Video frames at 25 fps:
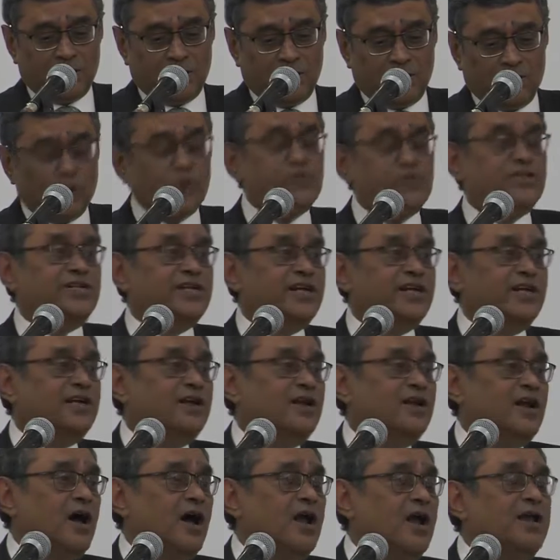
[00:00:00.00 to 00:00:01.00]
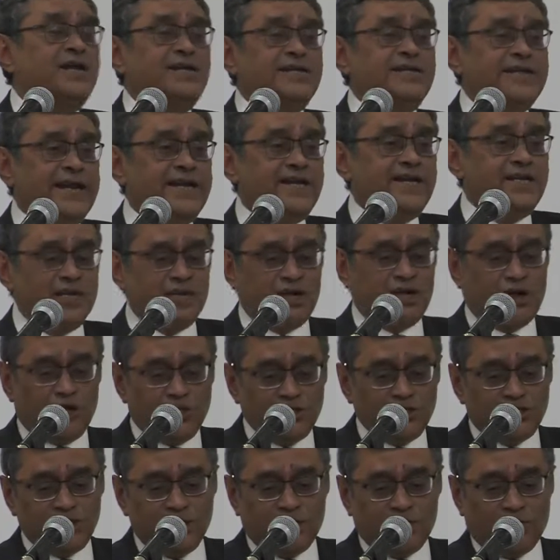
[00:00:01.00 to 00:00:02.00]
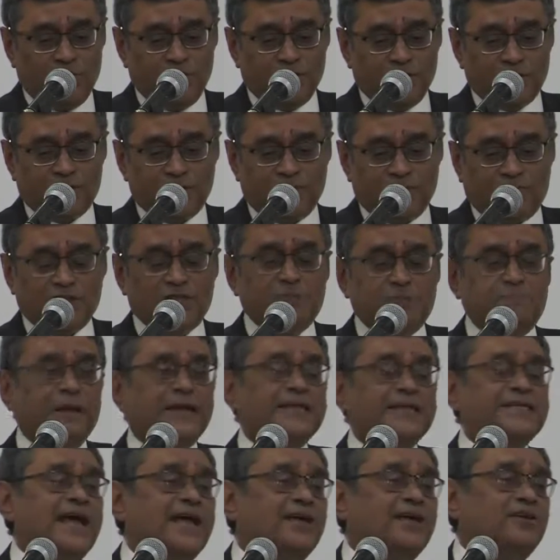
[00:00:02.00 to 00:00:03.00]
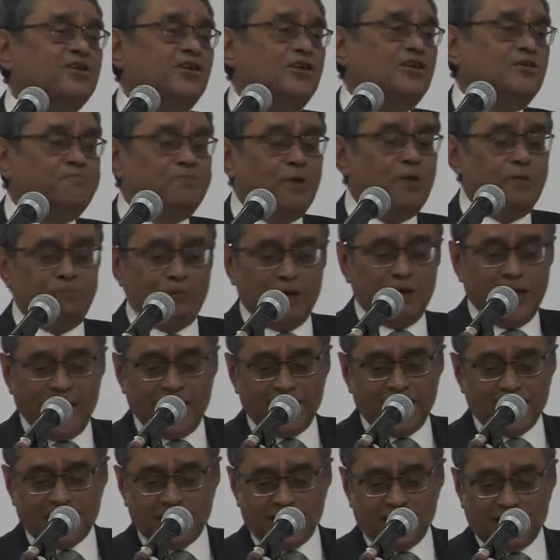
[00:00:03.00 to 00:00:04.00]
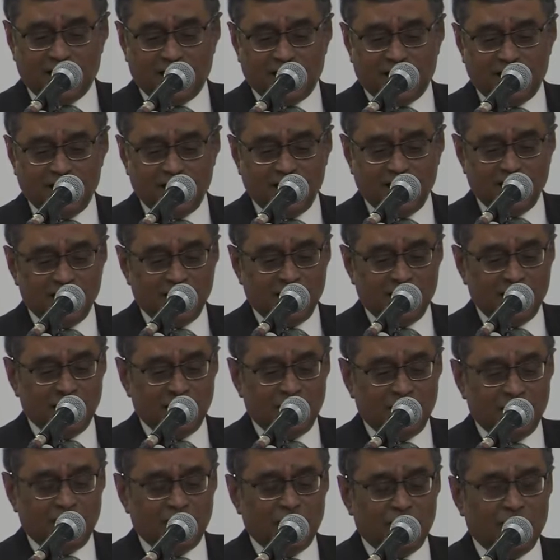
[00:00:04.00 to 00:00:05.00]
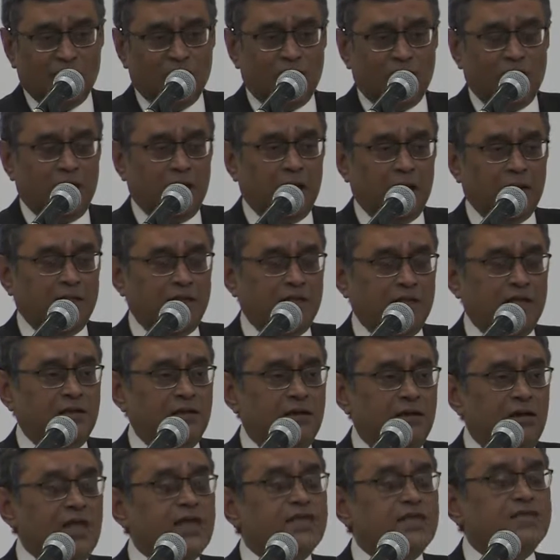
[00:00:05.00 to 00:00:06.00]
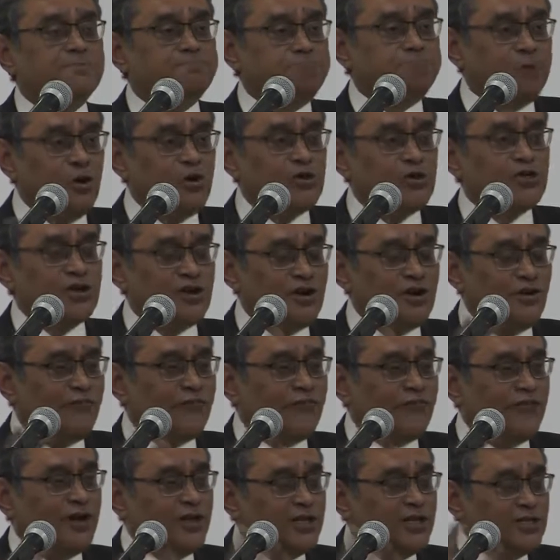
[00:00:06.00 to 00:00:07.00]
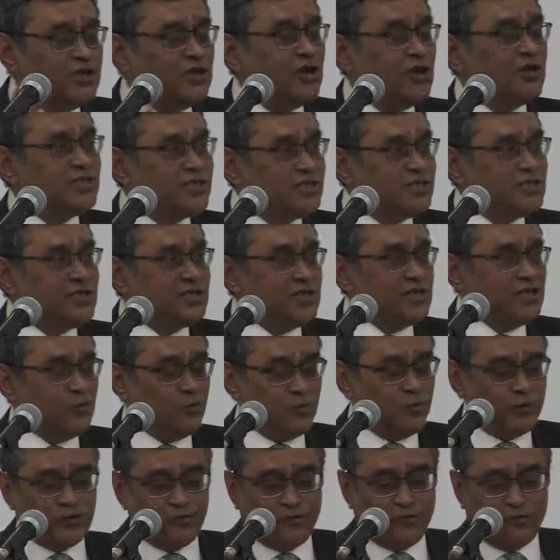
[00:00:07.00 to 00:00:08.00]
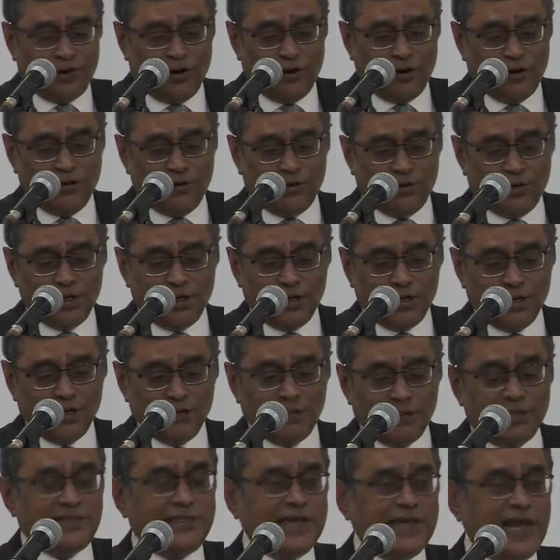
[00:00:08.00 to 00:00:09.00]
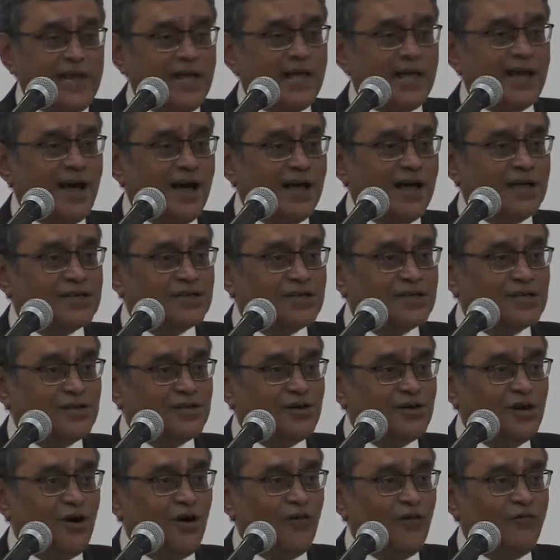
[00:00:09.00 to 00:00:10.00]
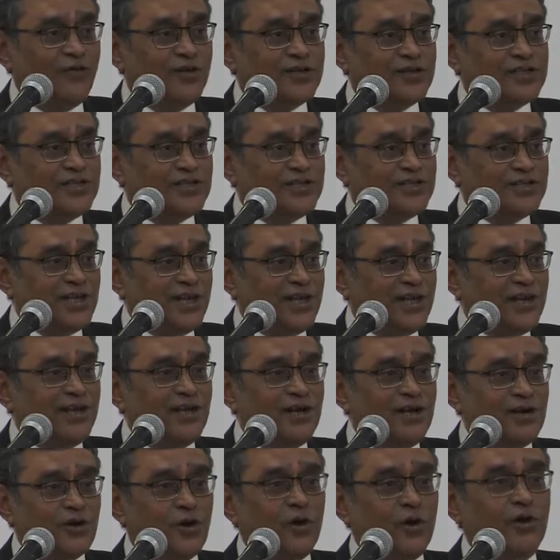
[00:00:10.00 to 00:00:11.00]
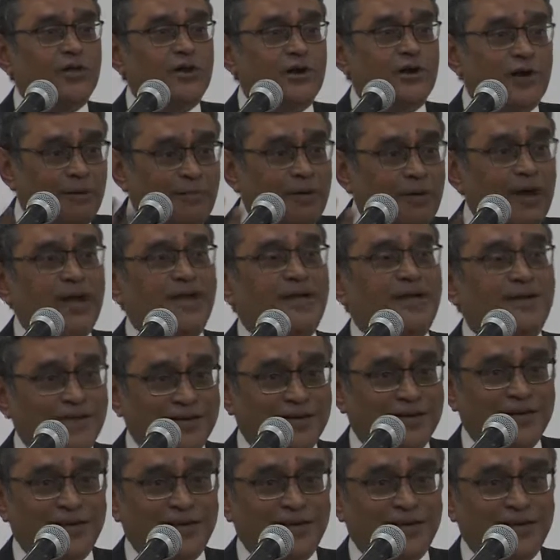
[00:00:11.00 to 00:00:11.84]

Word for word: Was it an unintended consequence of the spectacular popularity, the explosion of religiosity which followed the telecast of a serial called the Ramayana